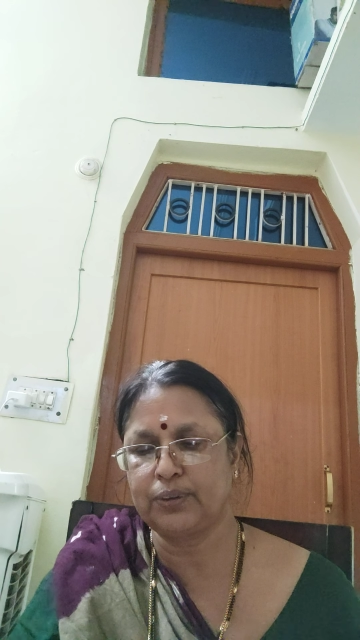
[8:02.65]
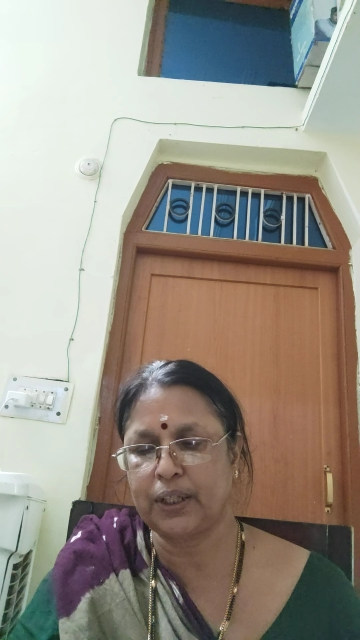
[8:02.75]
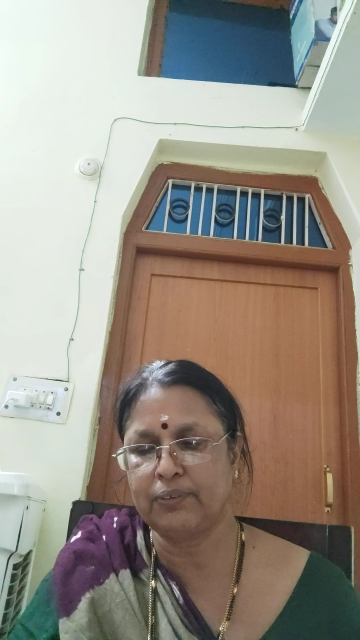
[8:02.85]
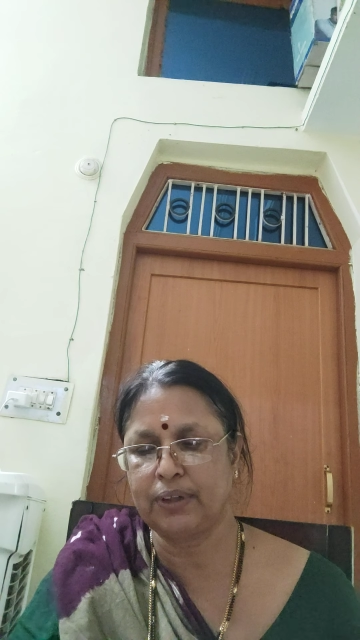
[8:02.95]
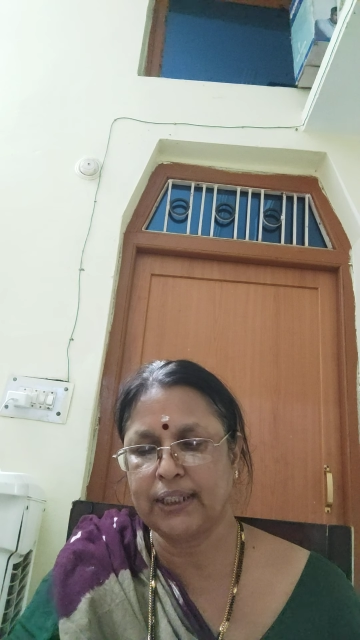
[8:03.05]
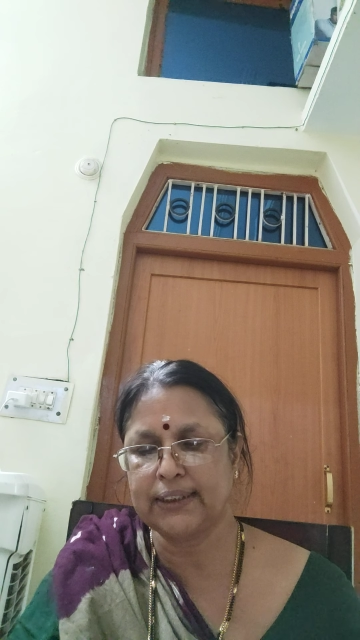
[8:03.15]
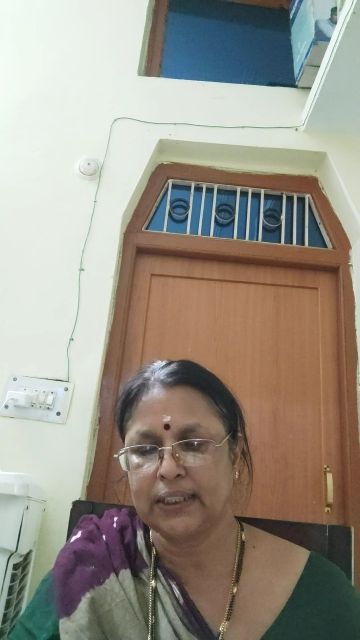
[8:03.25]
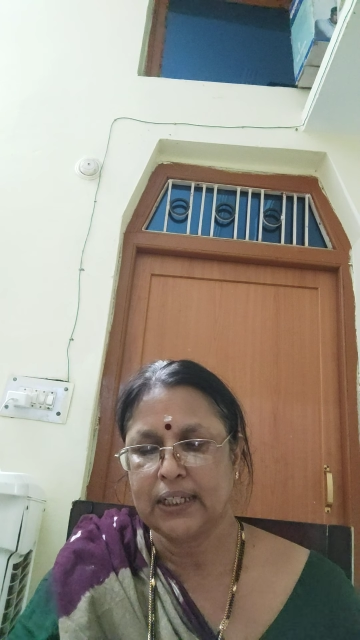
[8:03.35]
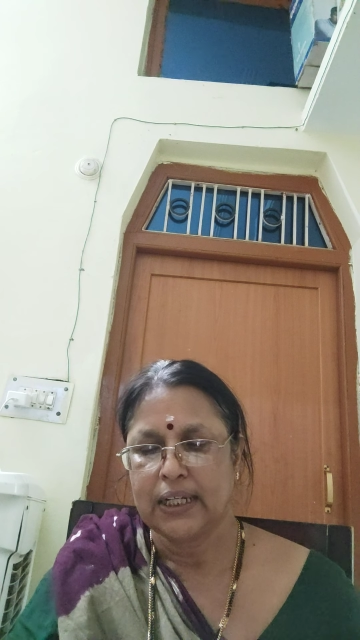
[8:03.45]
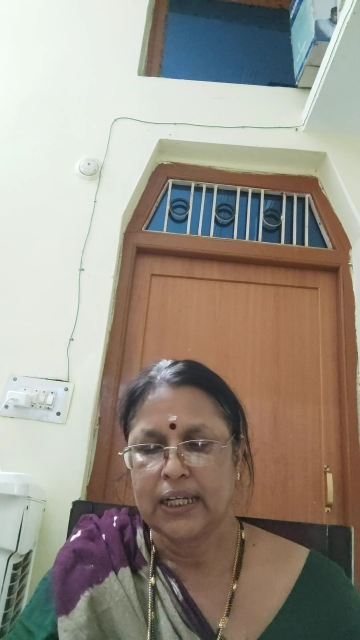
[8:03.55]
to advise
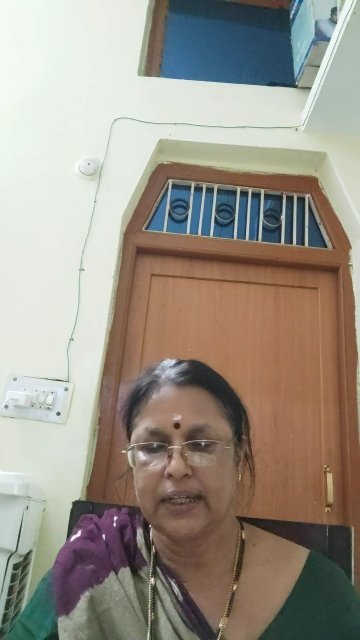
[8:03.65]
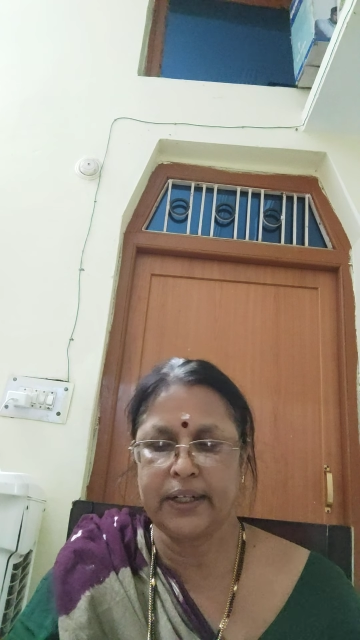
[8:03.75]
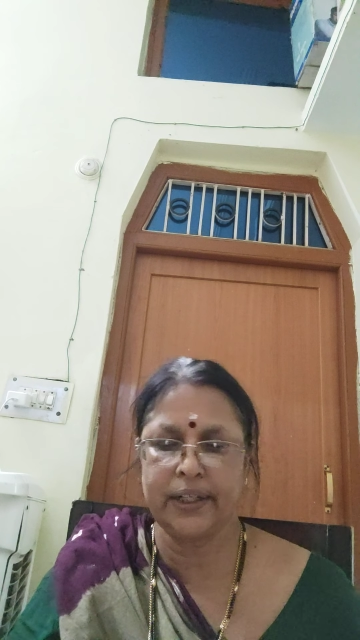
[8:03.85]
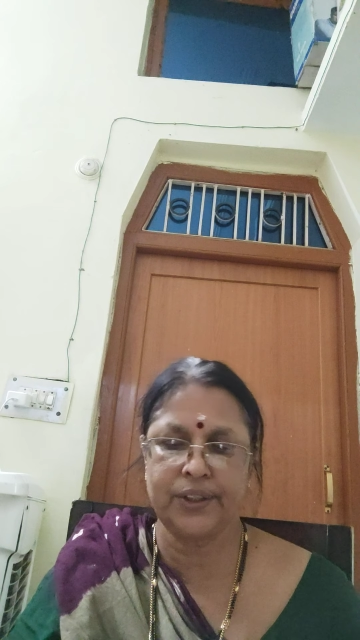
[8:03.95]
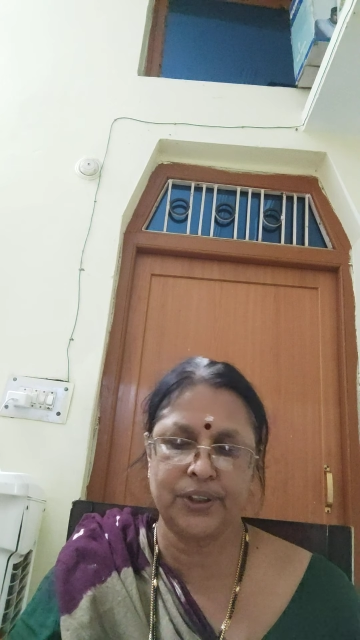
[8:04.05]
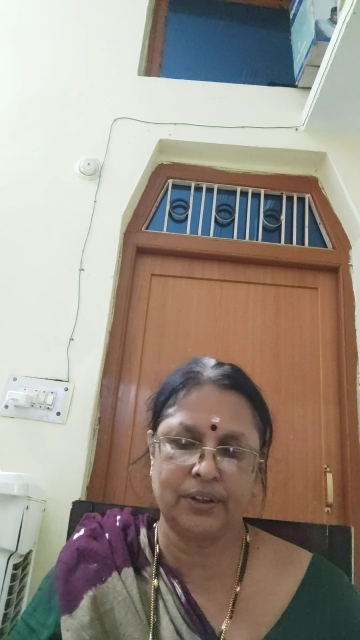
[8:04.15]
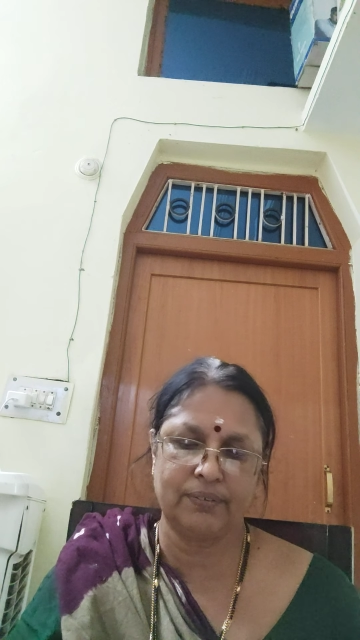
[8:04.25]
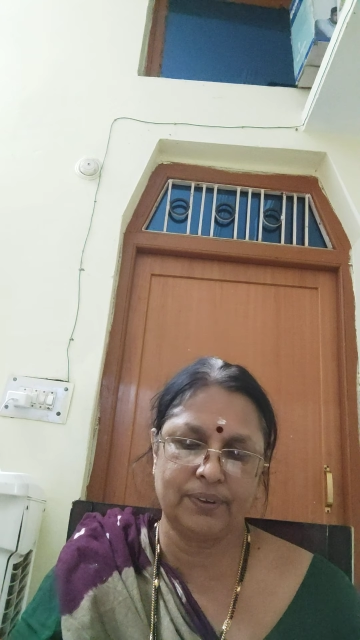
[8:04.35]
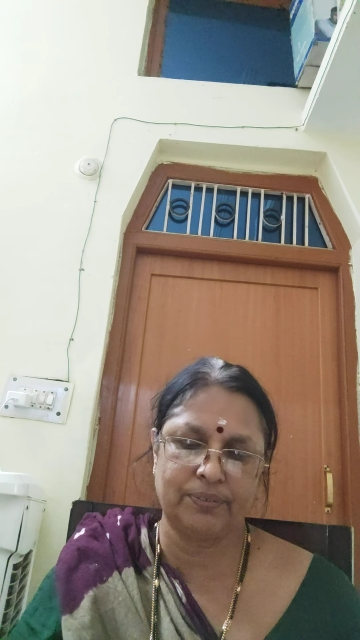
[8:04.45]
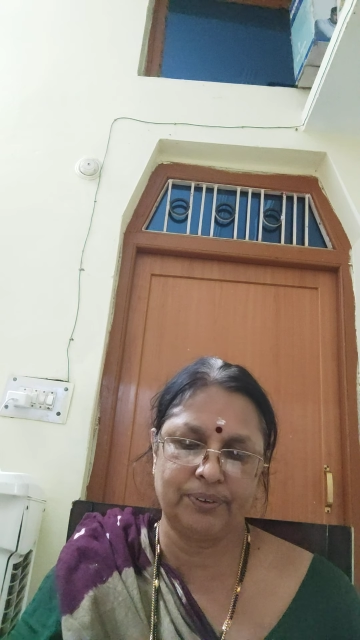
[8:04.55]
a reduction
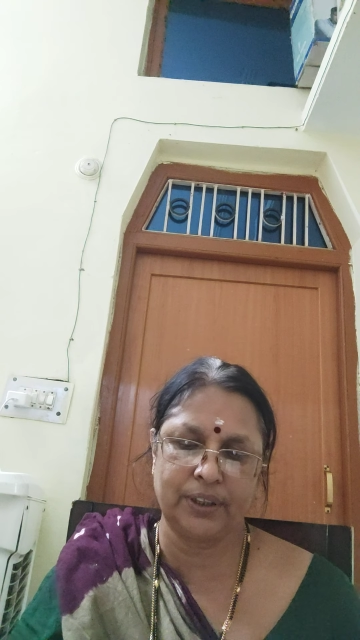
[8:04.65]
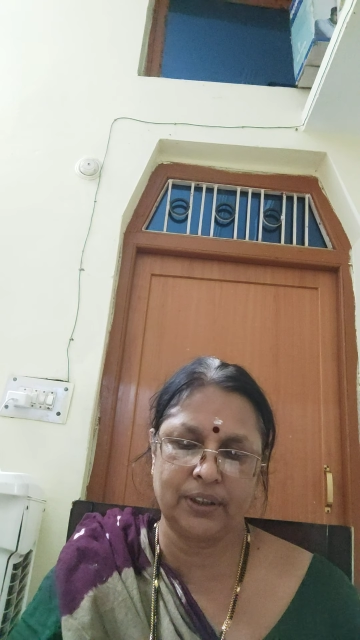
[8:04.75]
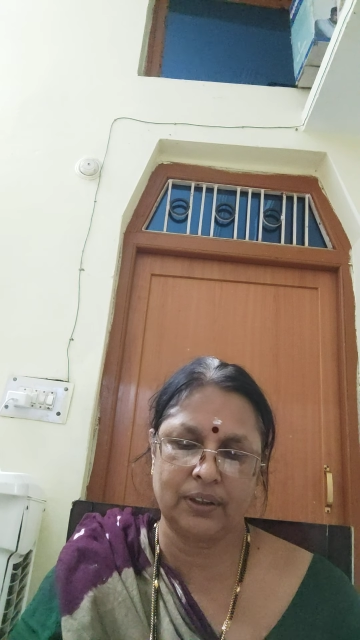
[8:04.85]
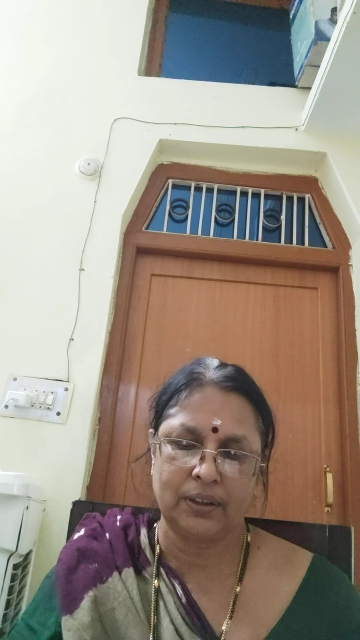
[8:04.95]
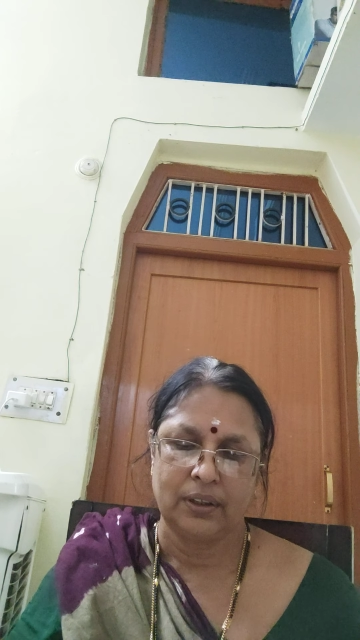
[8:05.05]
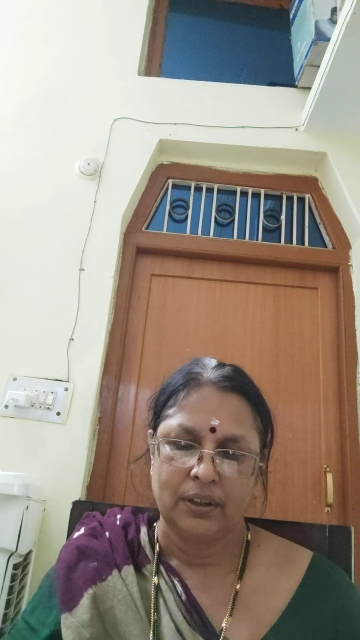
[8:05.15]
of the figure